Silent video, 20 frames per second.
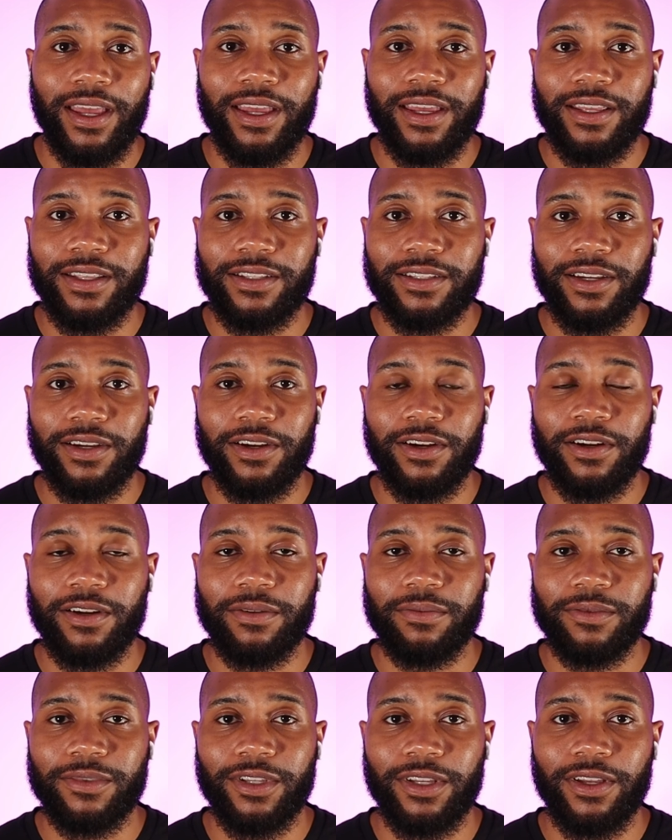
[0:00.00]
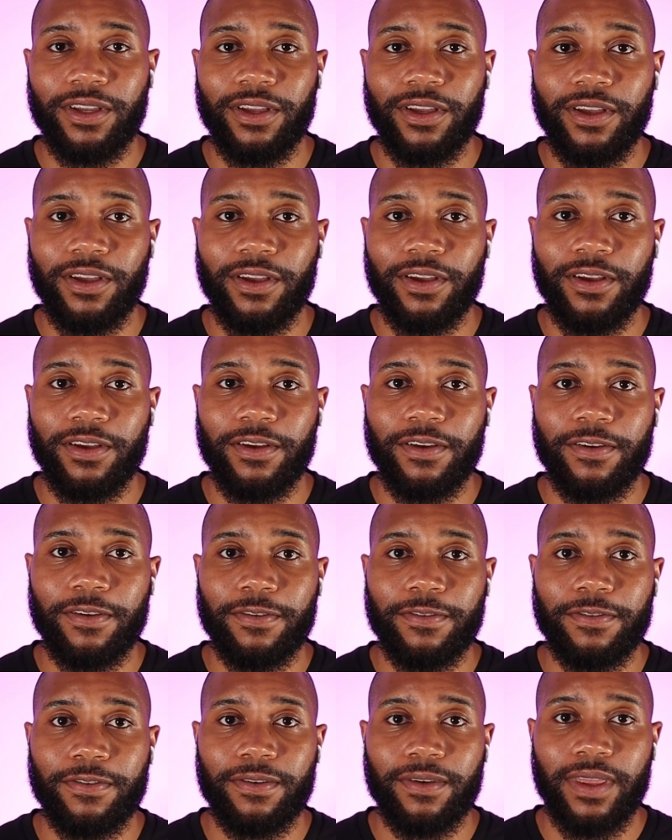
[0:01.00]
in terms
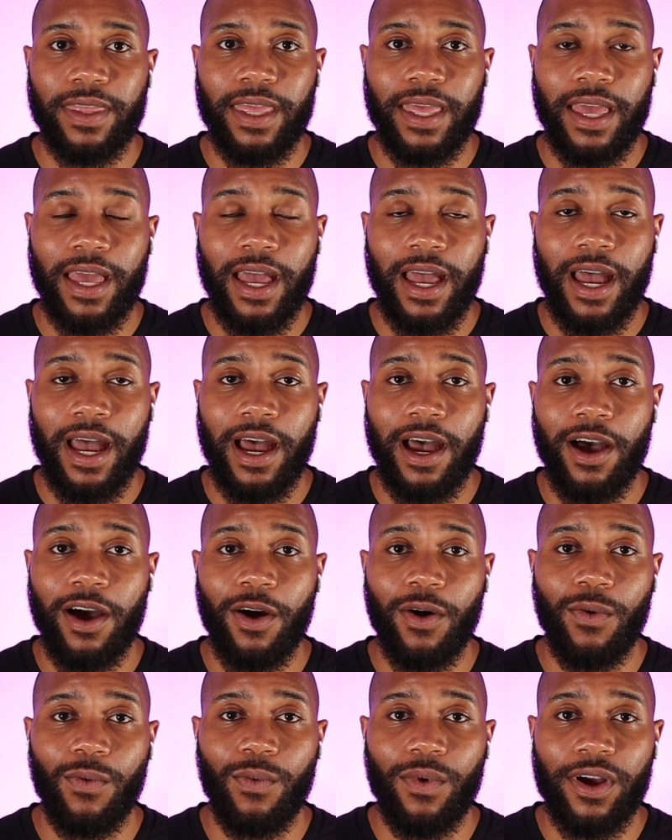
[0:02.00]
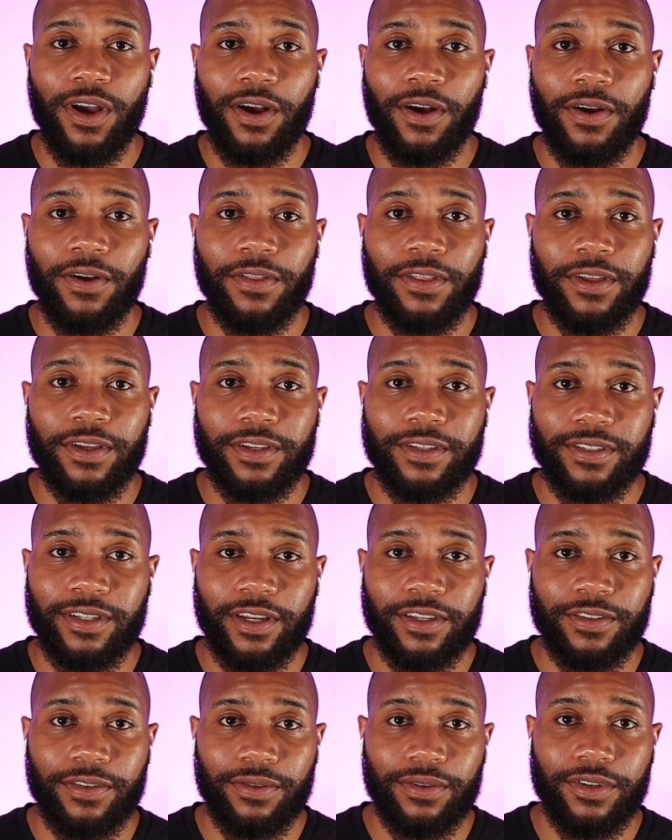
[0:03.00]
of how well the
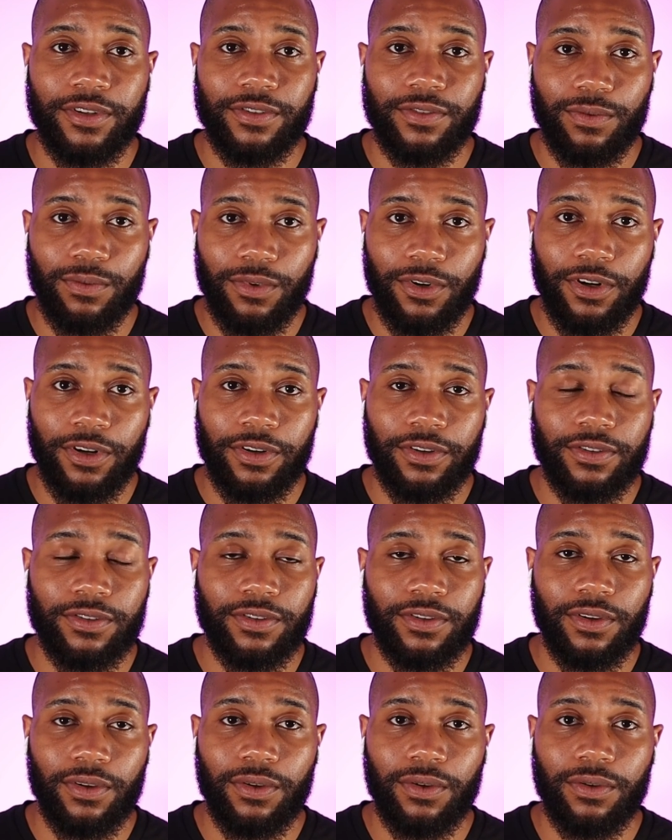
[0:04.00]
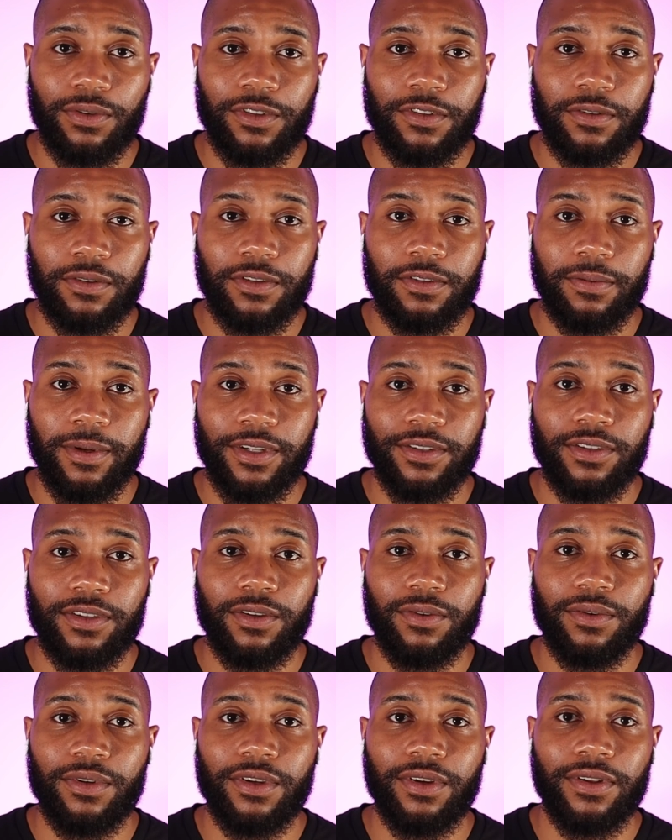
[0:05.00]
accessories work. So
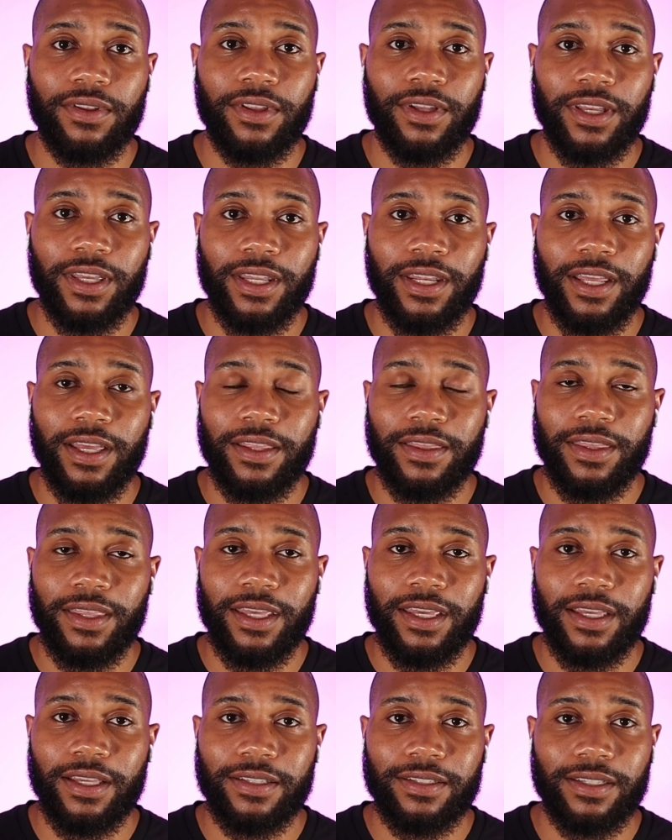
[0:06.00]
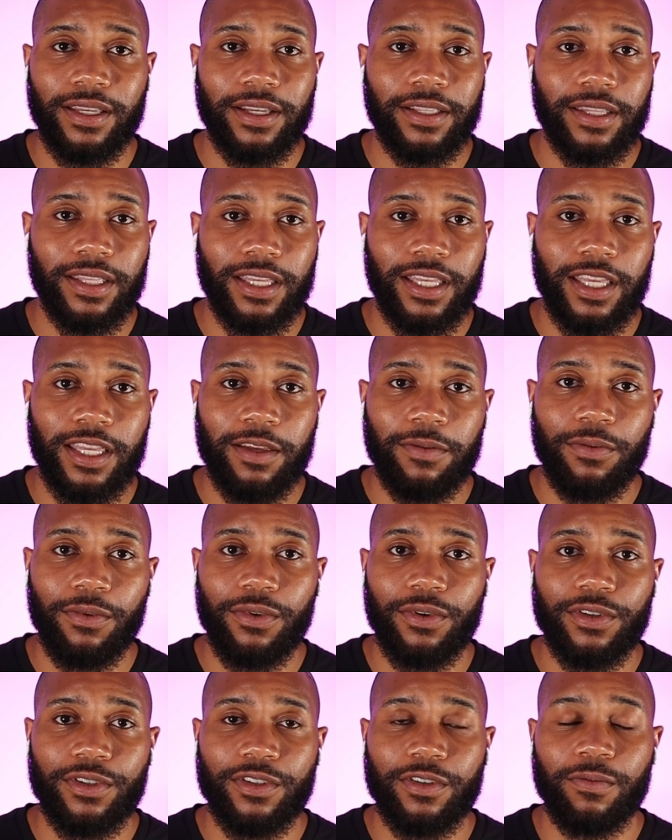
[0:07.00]
especially when you're looking at things like the
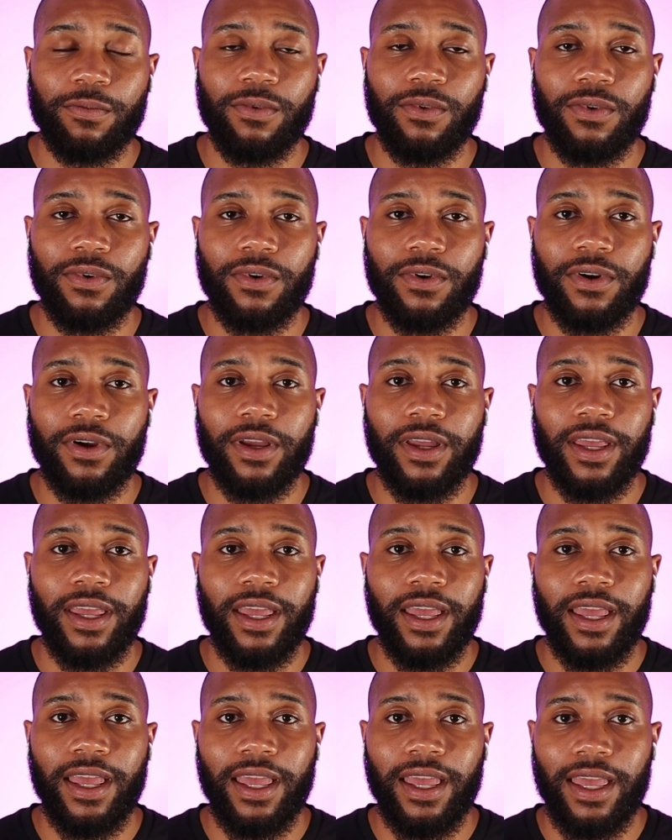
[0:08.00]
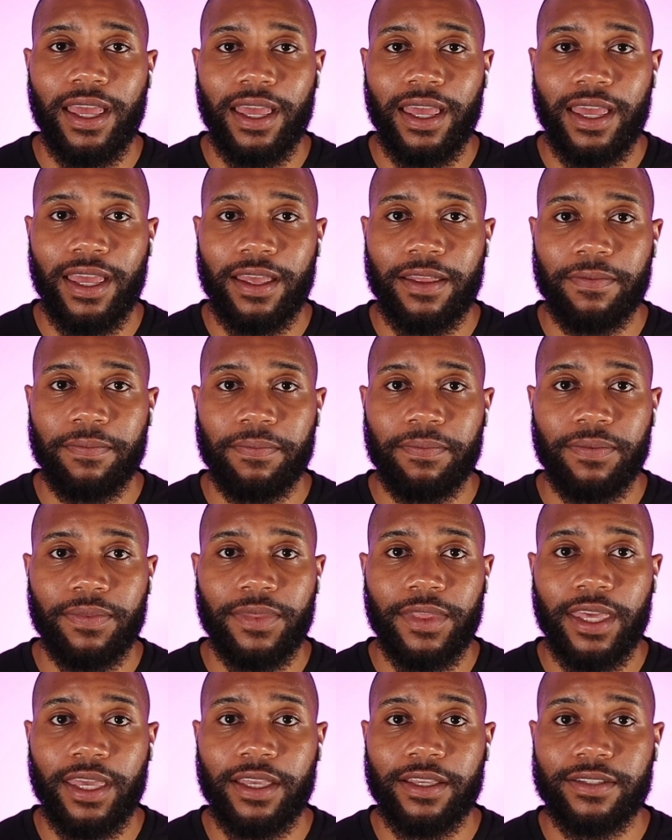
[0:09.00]
keyboard support and
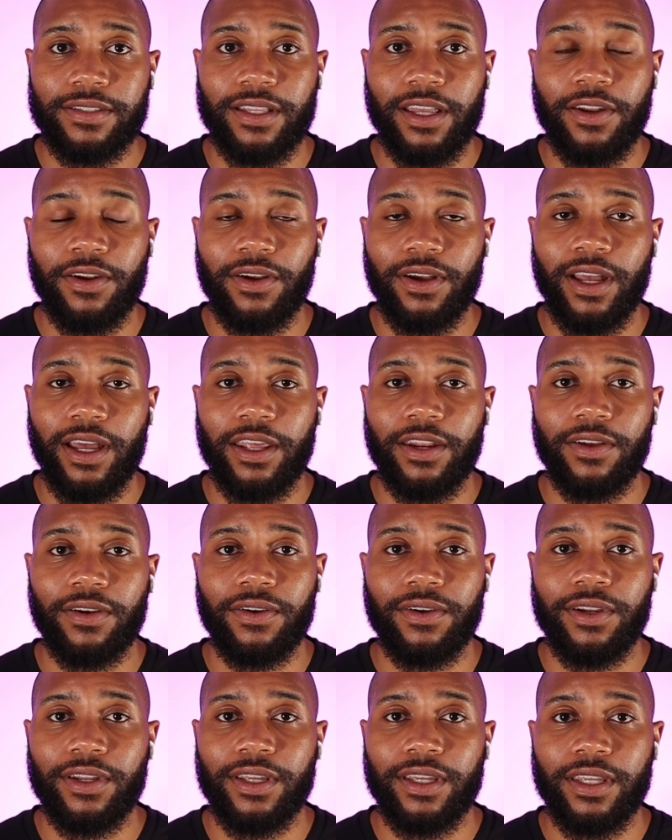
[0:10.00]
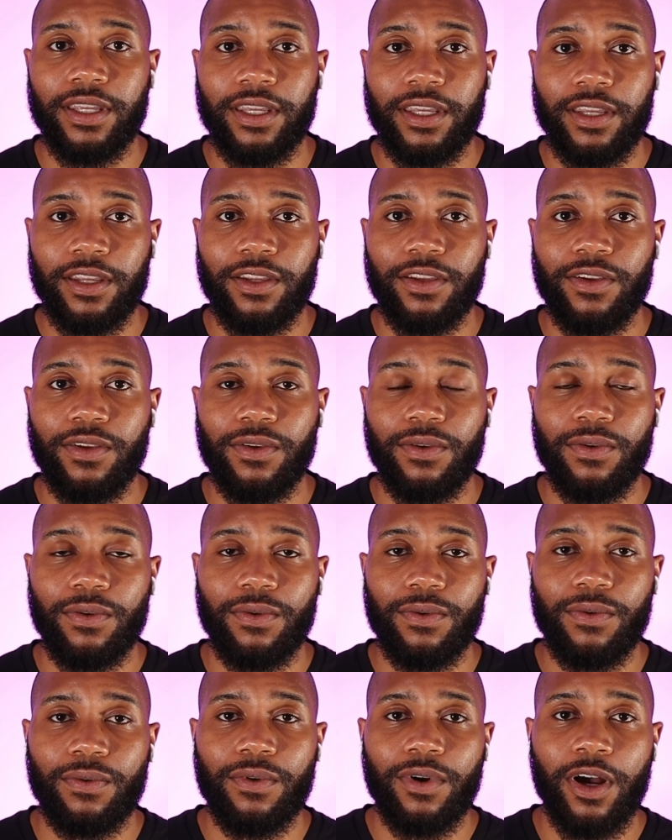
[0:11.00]
things that are kind of going to get
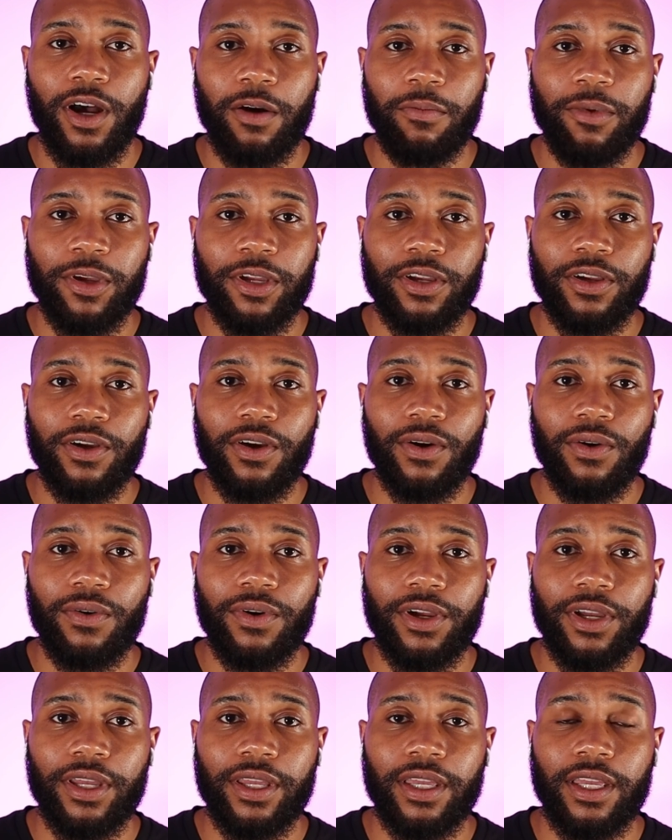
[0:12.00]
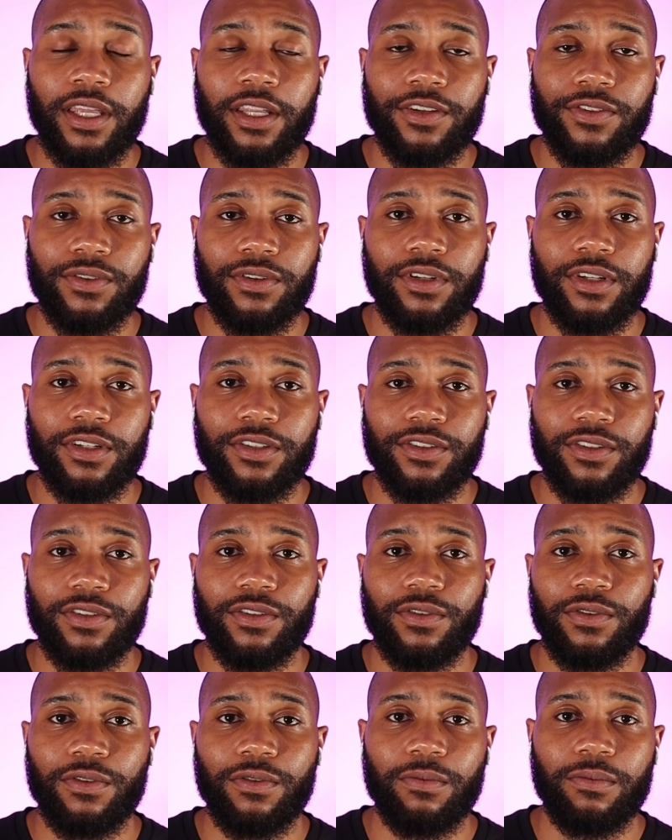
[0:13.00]
you up and going in
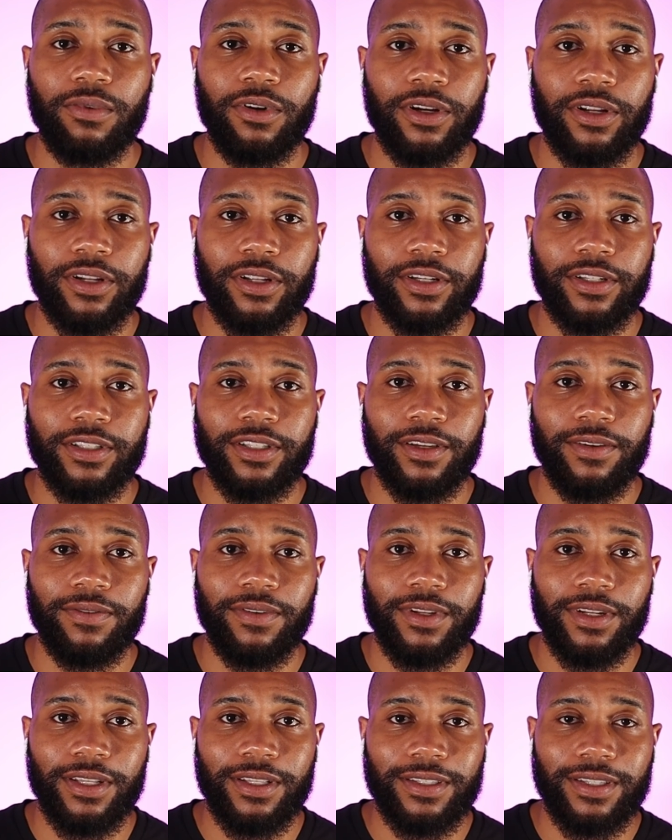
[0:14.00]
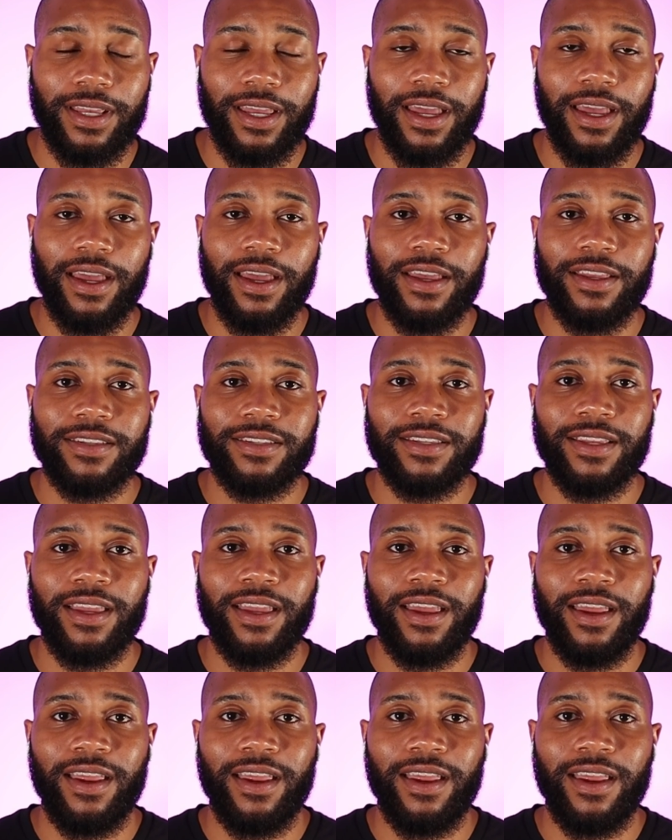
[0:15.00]
traditional productivity tasks,